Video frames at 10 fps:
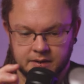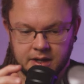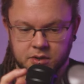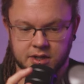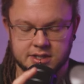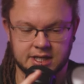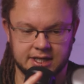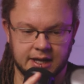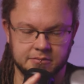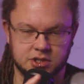I'm not going to say
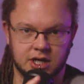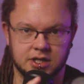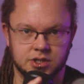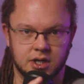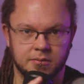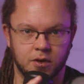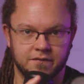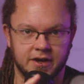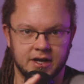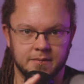game changer. I'm not a
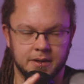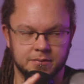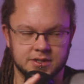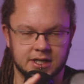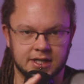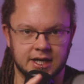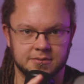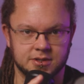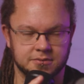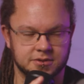fan of people saying
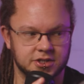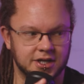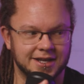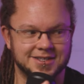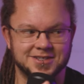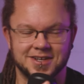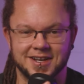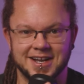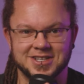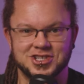game changer.
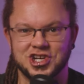Let's